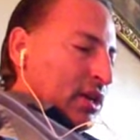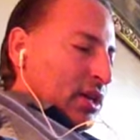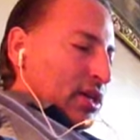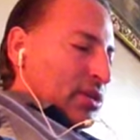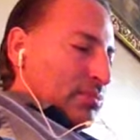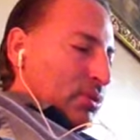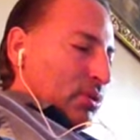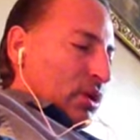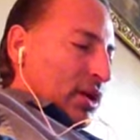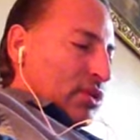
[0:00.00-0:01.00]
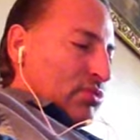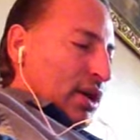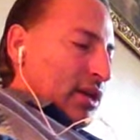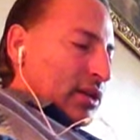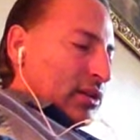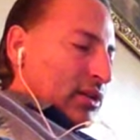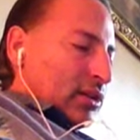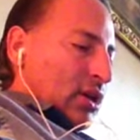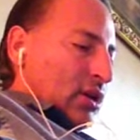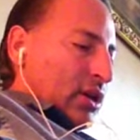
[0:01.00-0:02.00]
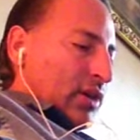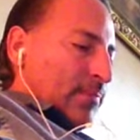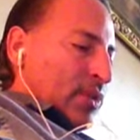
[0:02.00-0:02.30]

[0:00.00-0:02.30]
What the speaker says: He is poor. He is riding a little donkey.